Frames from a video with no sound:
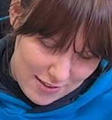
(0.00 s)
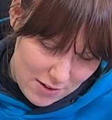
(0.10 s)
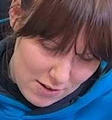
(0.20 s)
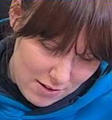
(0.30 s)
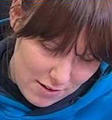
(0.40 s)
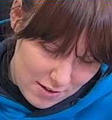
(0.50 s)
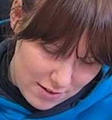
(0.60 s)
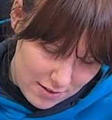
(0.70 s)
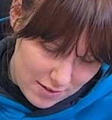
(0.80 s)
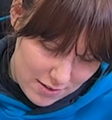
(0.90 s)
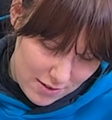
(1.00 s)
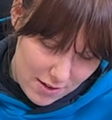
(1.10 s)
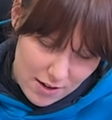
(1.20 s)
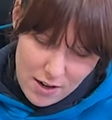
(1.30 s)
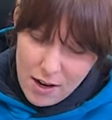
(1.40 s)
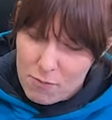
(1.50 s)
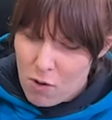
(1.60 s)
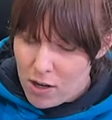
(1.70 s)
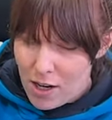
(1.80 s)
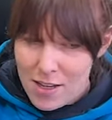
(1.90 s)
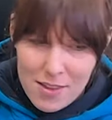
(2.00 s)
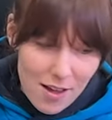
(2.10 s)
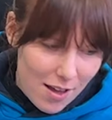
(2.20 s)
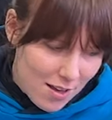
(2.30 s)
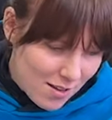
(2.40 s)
Oh. It's all right. Roy, are you there?